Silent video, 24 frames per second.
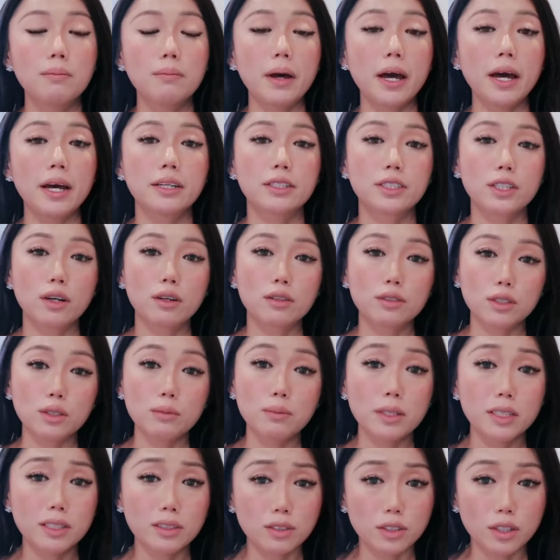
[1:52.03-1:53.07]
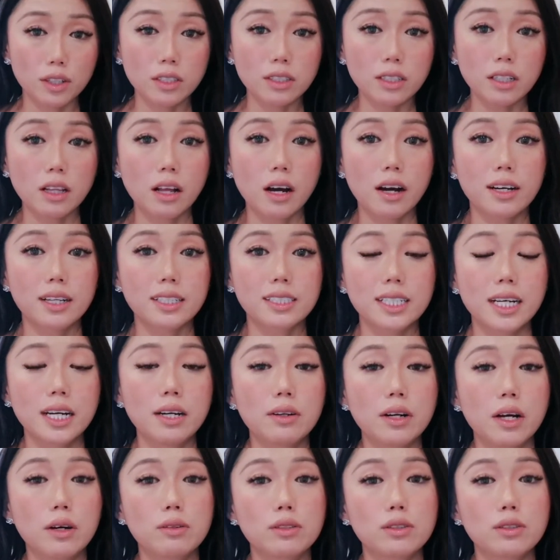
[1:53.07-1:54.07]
And also because during the lockdown I